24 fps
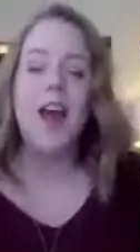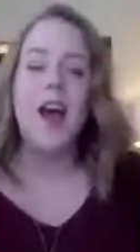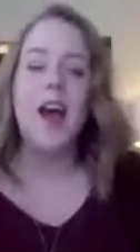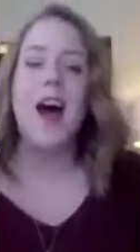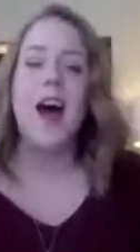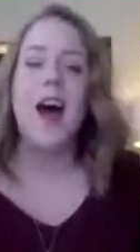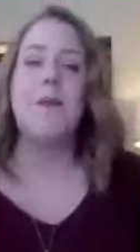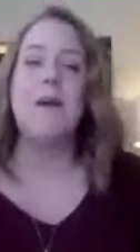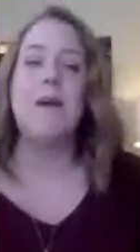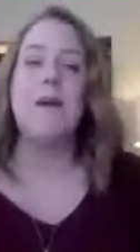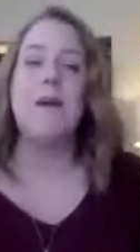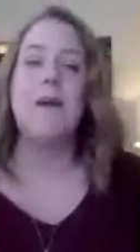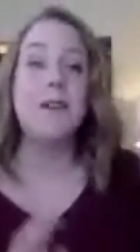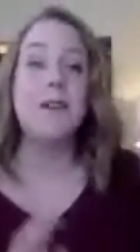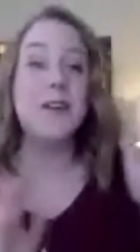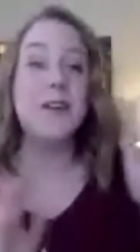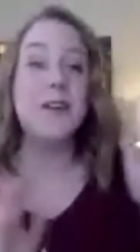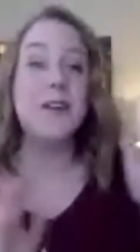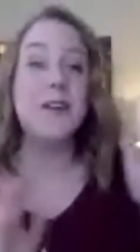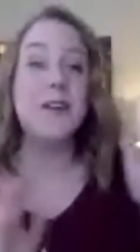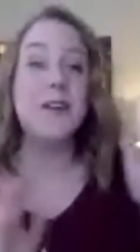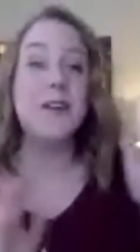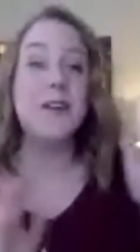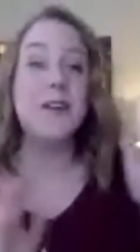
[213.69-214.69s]
I'm going to
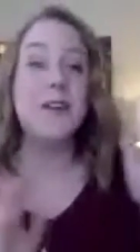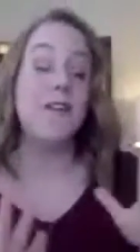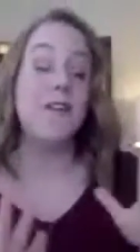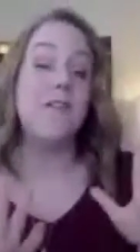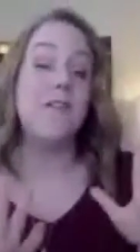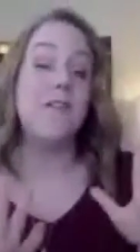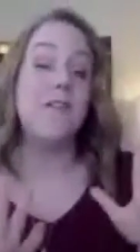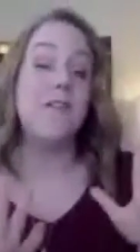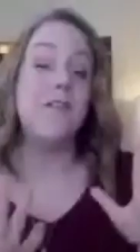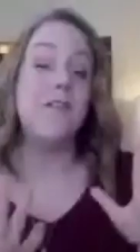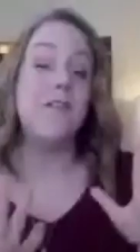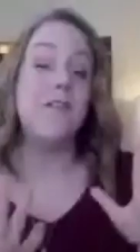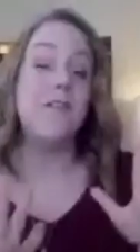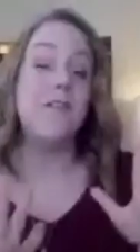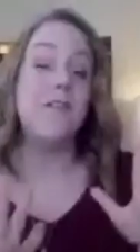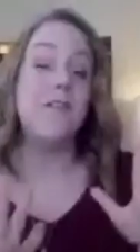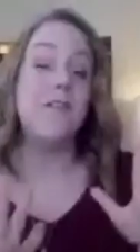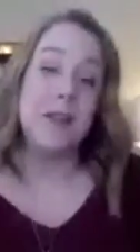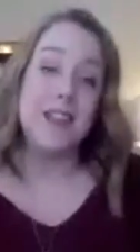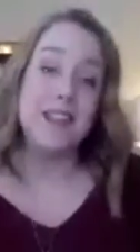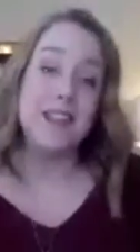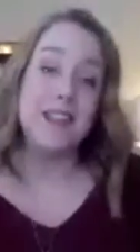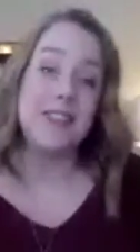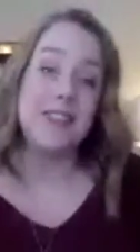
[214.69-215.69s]
go through the 5
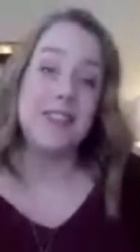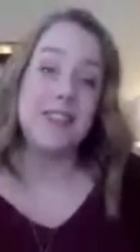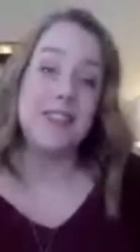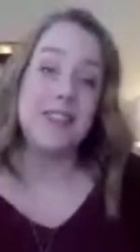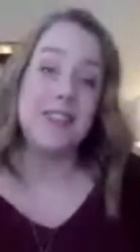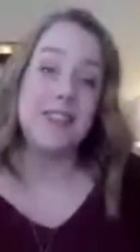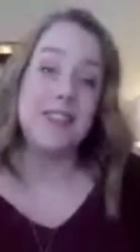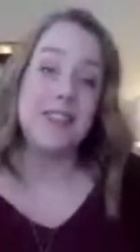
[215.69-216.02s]
habits.